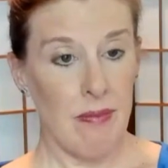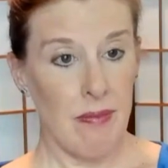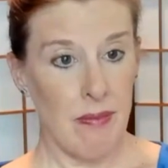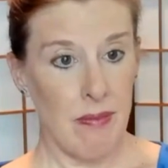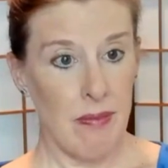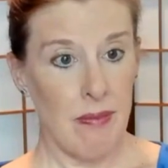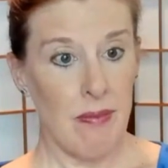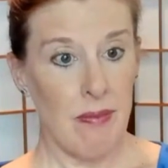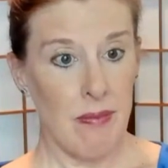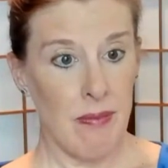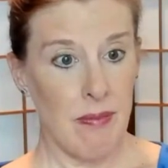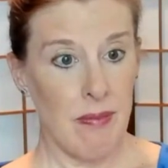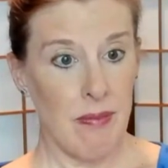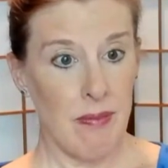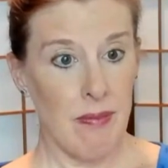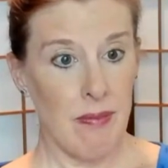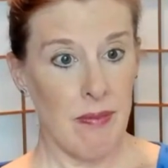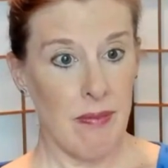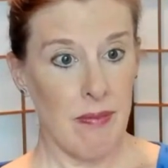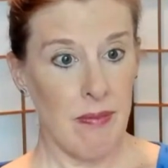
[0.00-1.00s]

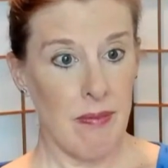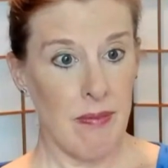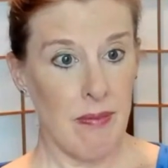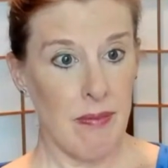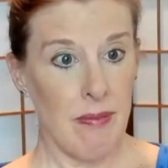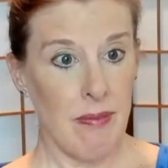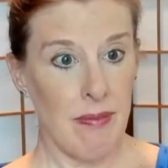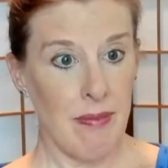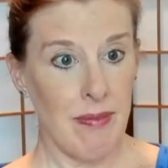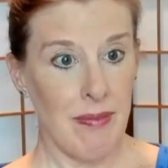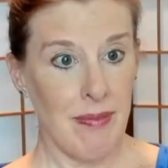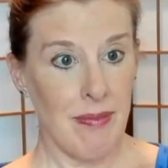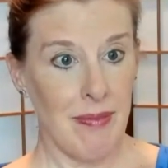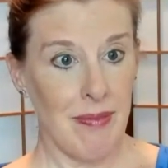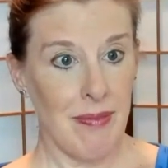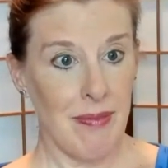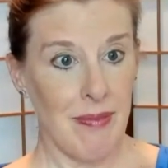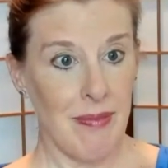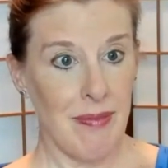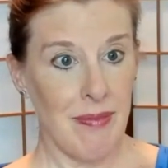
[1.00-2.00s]

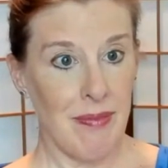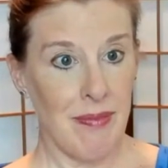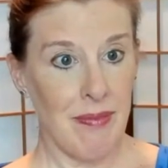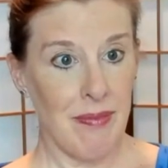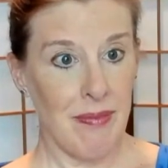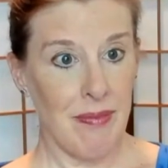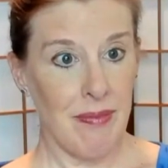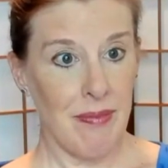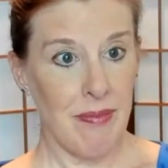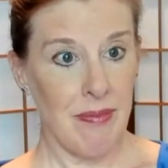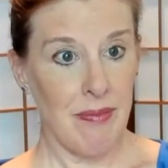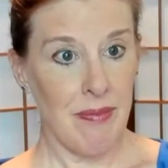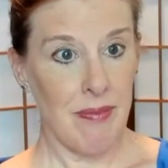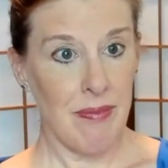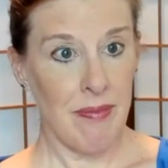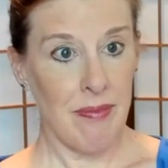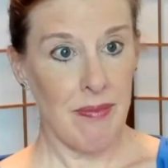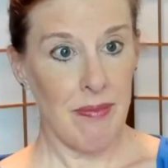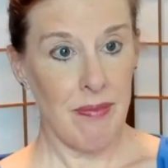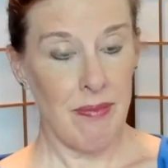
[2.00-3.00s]

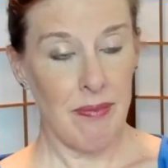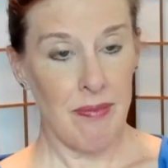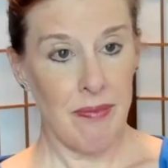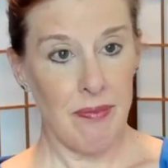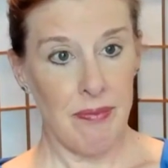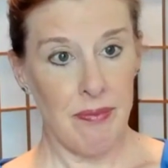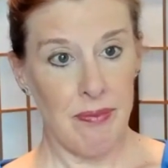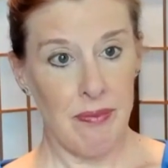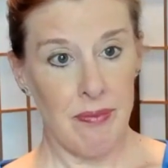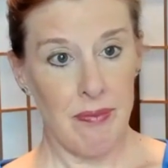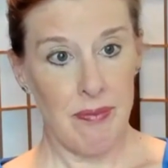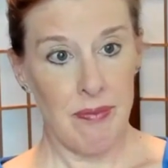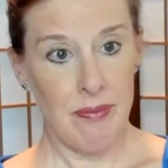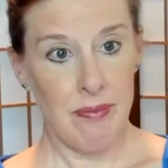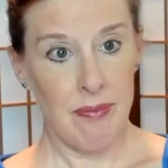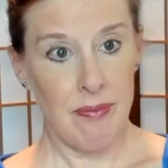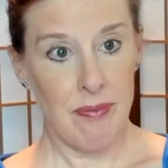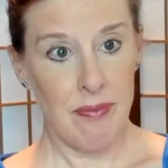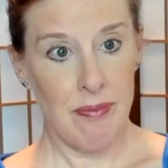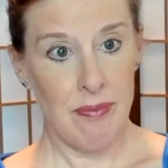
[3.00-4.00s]

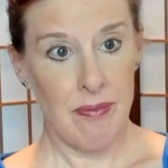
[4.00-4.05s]
[no speech]